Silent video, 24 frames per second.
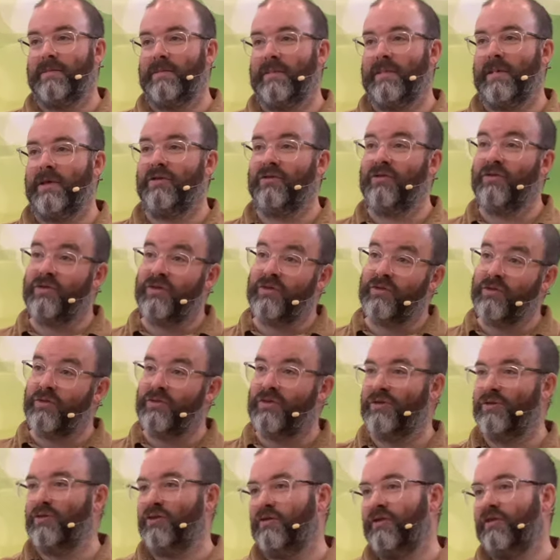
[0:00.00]
And so she's going
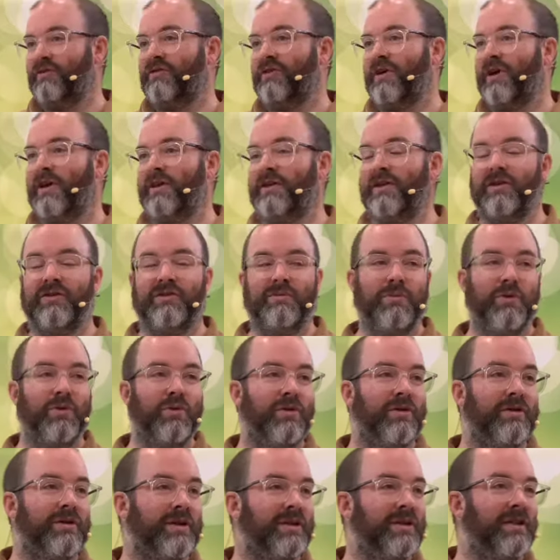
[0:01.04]
to do Christianity
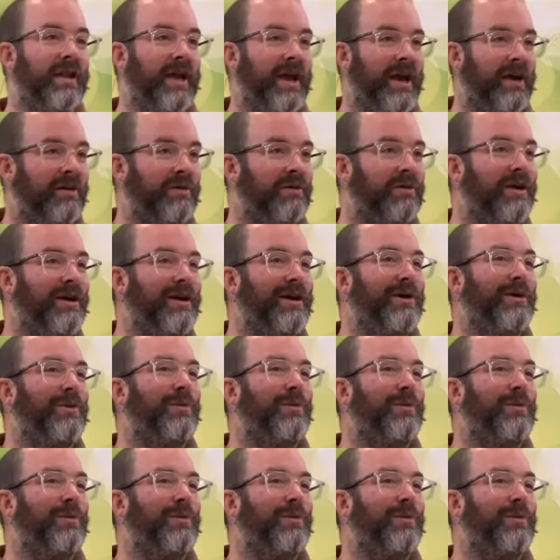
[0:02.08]
Explored and learn